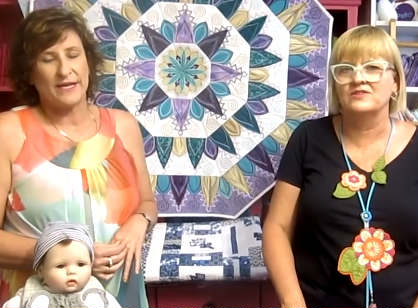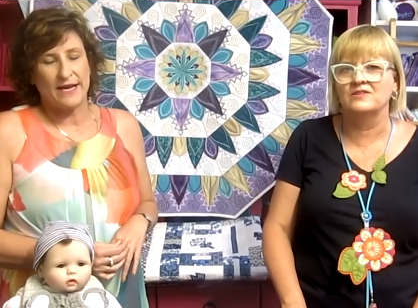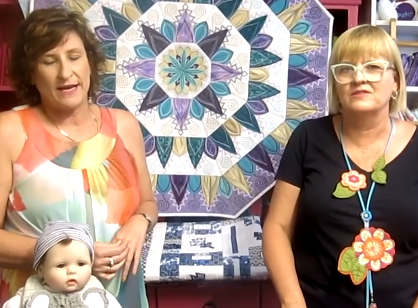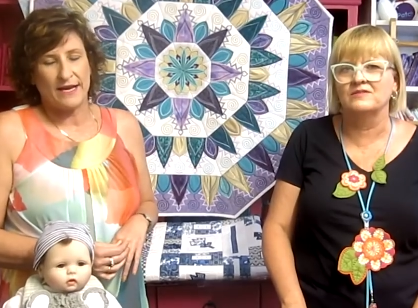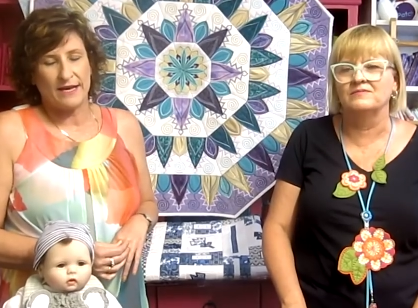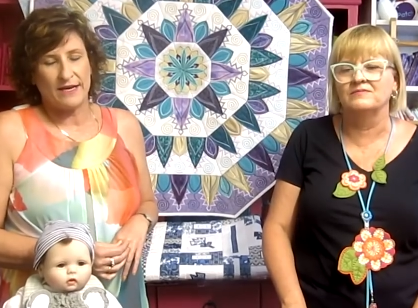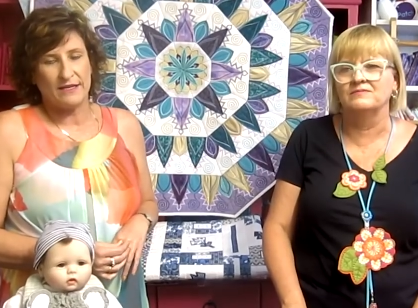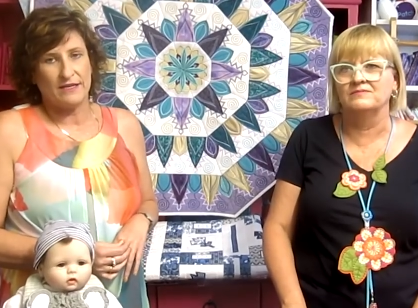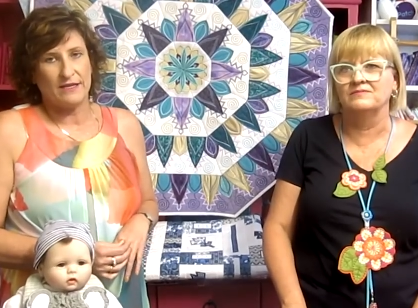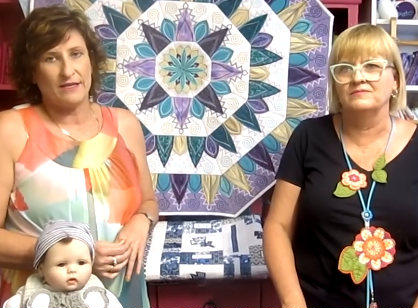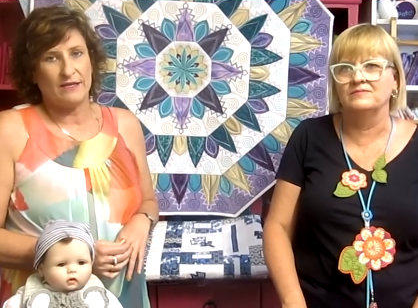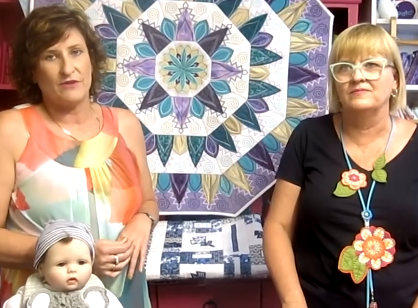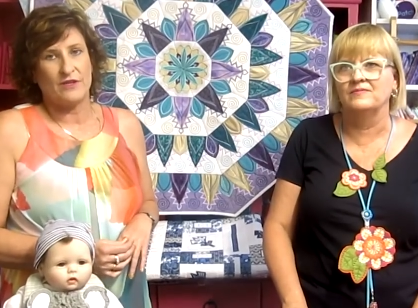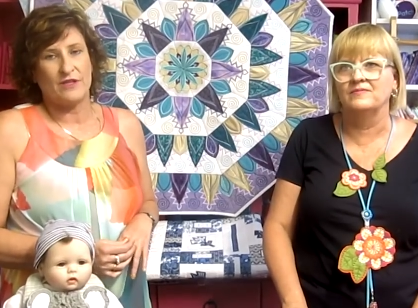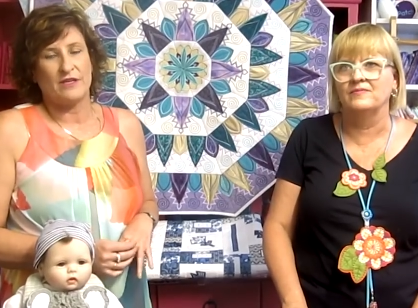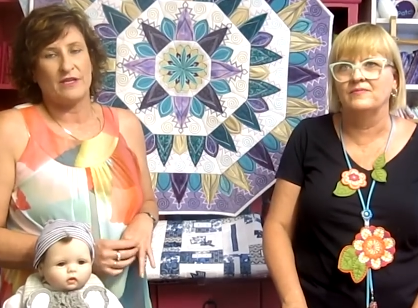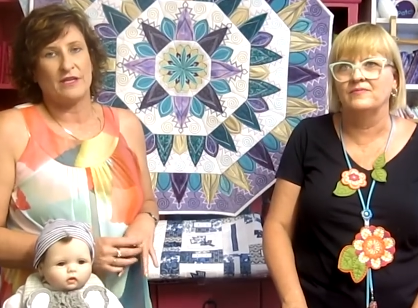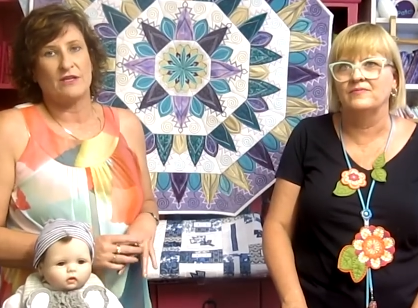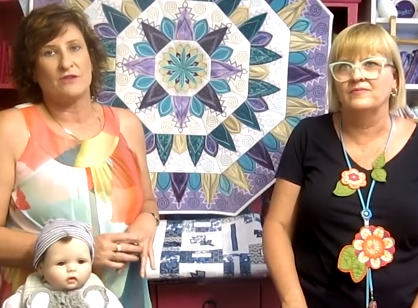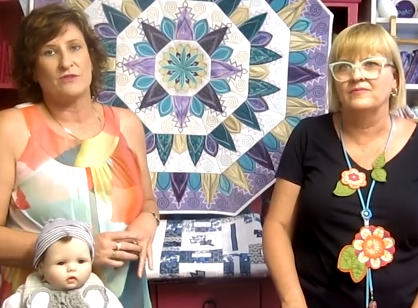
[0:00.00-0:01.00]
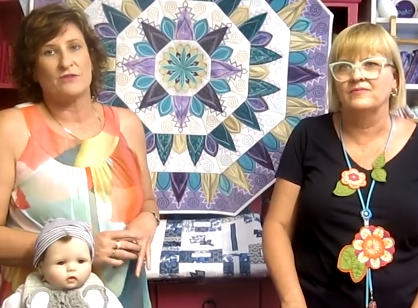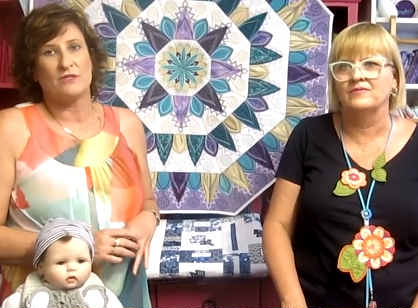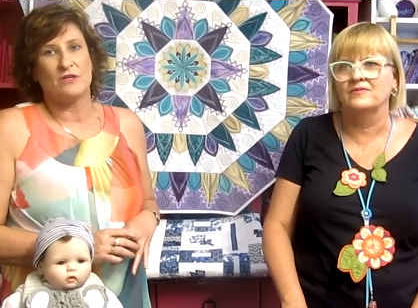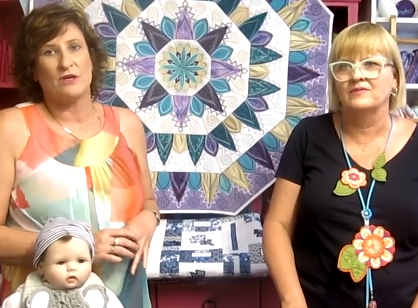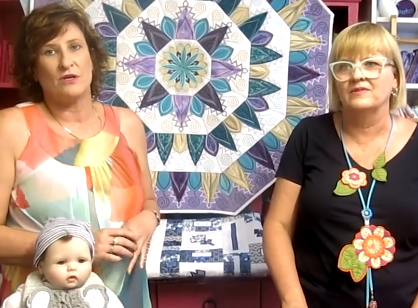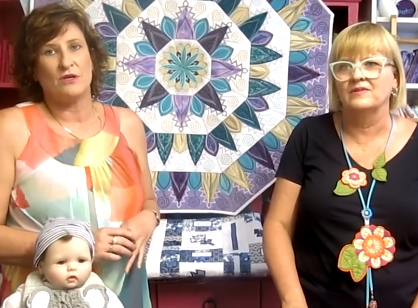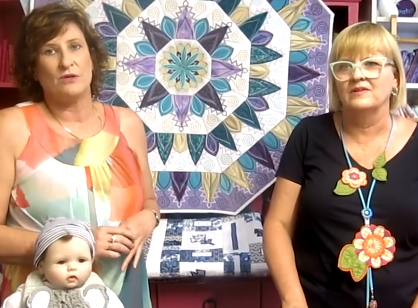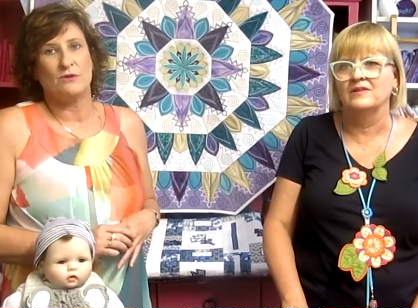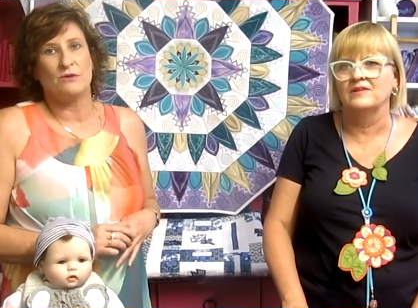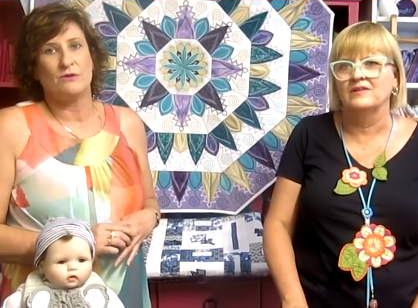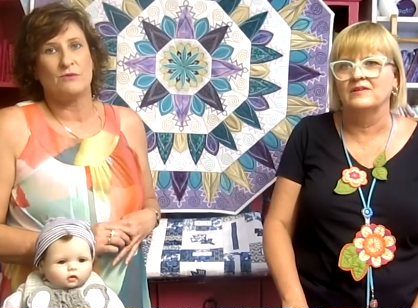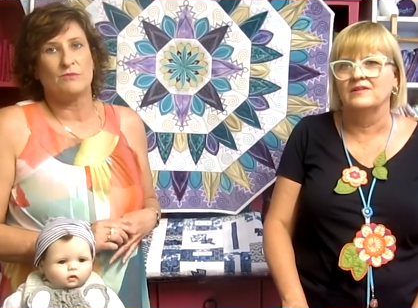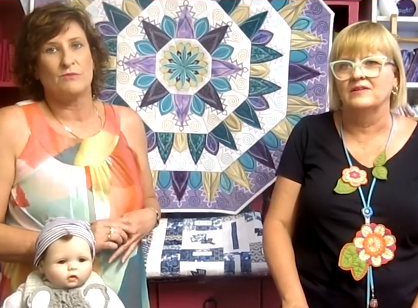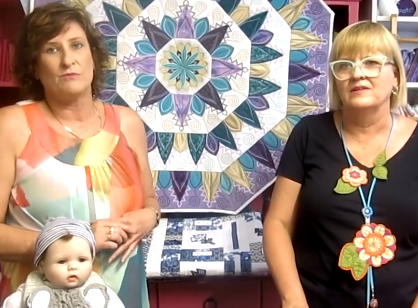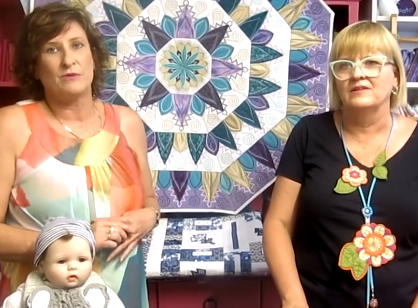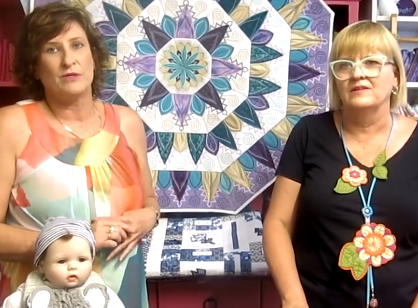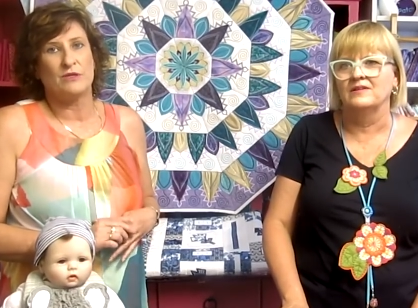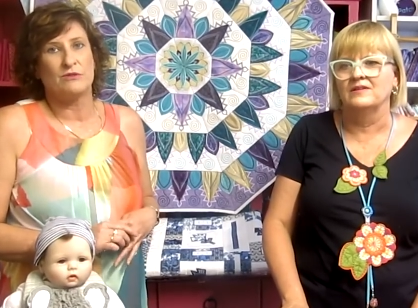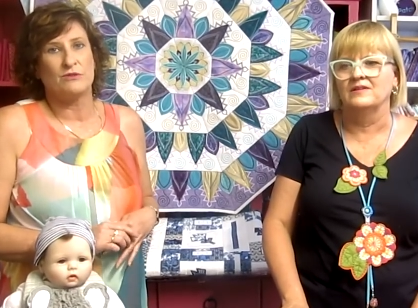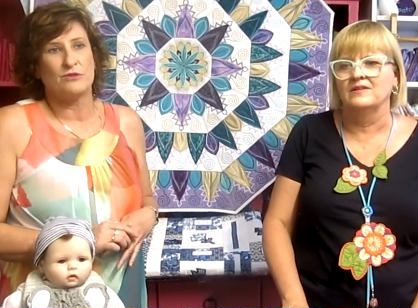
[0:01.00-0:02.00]
Speaker 1: connection. out and everything else. So
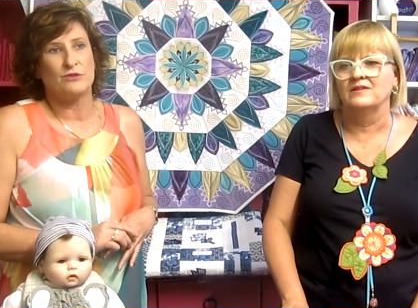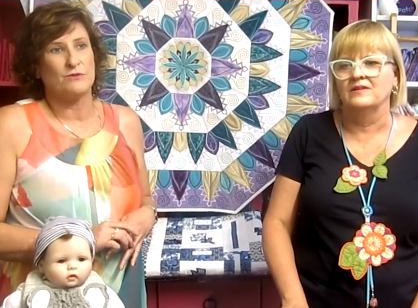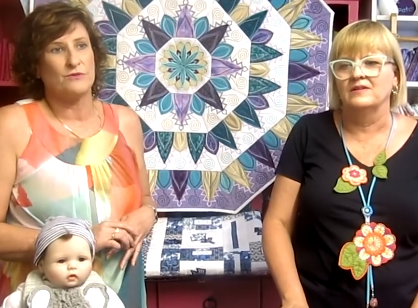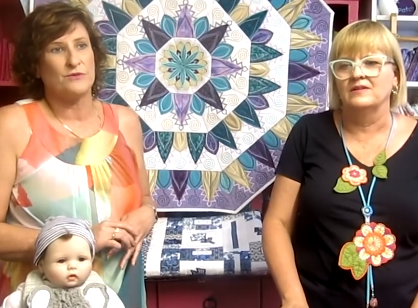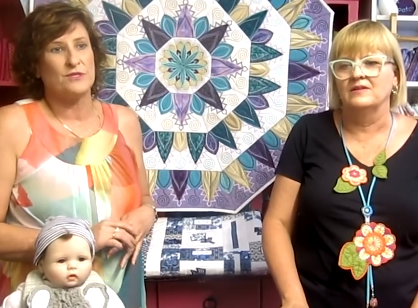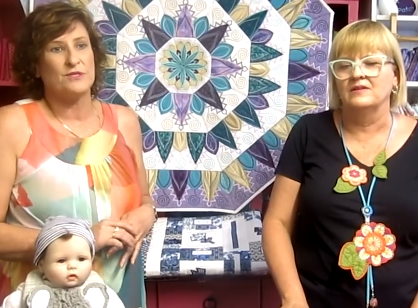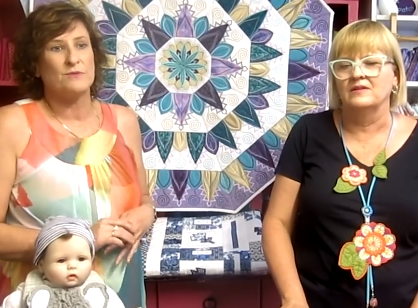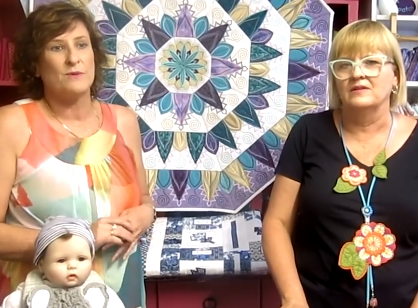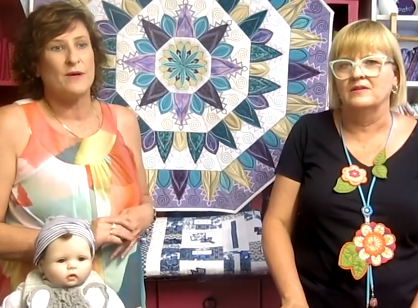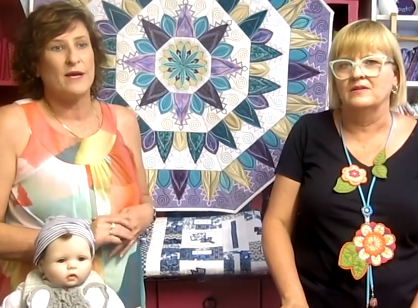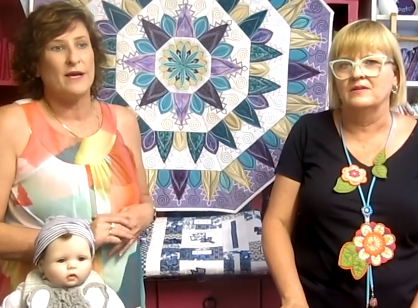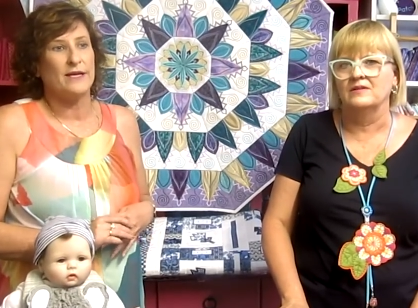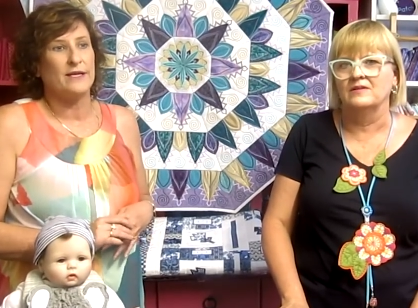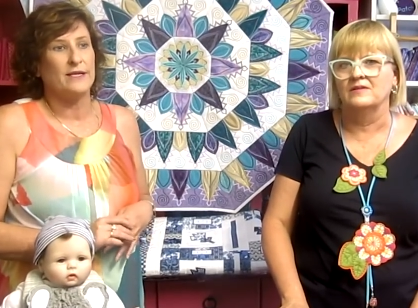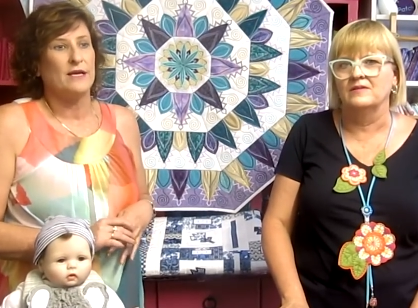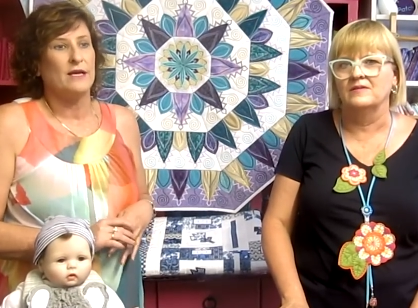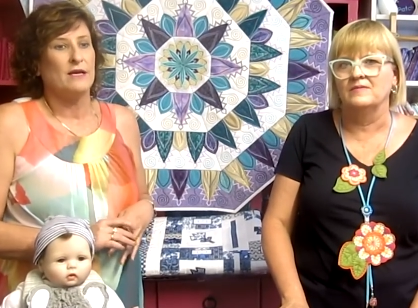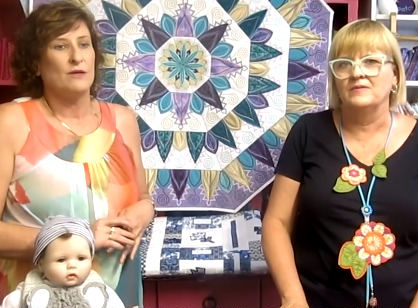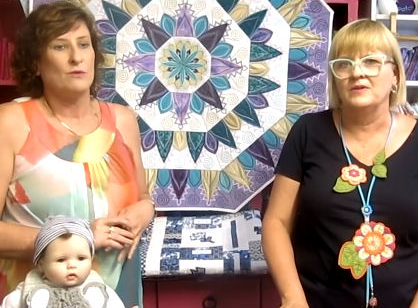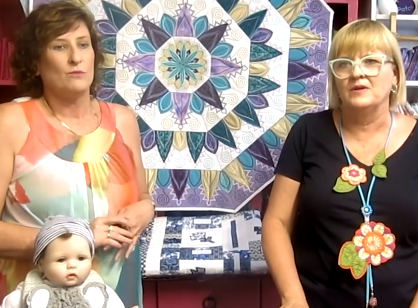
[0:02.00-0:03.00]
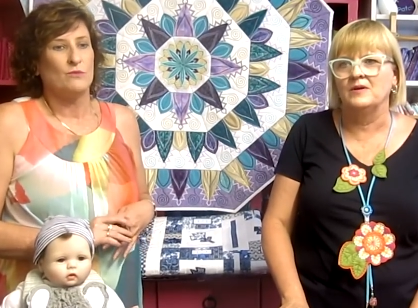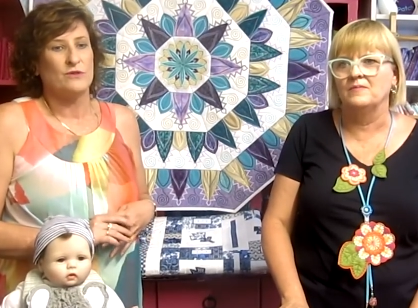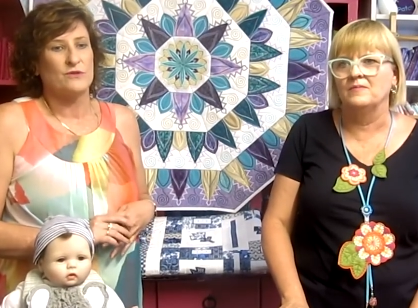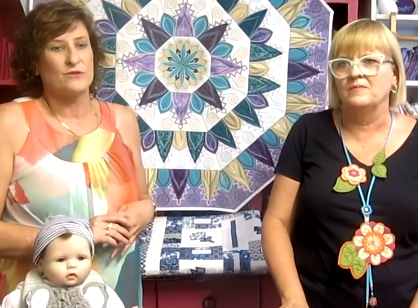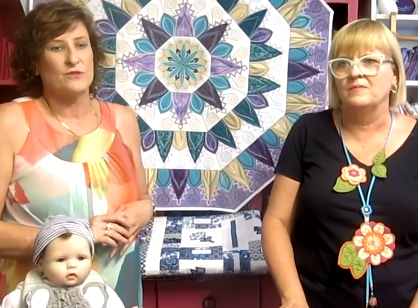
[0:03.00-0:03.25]
we'll do it this way. Yep. We'll